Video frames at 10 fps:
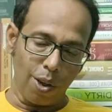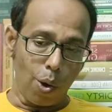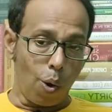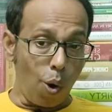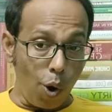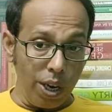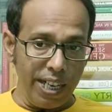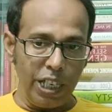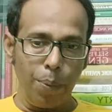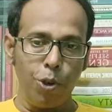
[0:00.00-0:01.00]
All
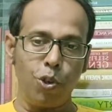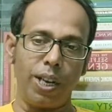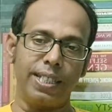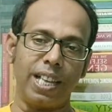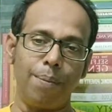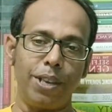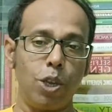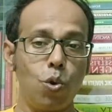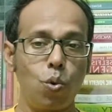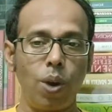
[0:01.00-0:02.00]
individuals have
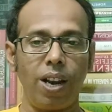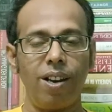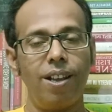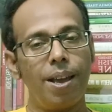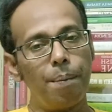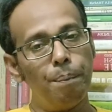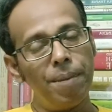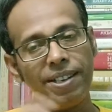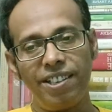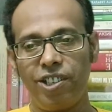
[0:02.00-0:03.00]
equal
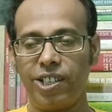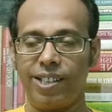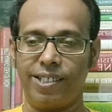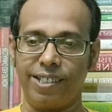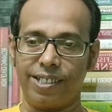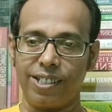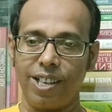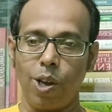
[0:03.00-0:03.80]
mating chances.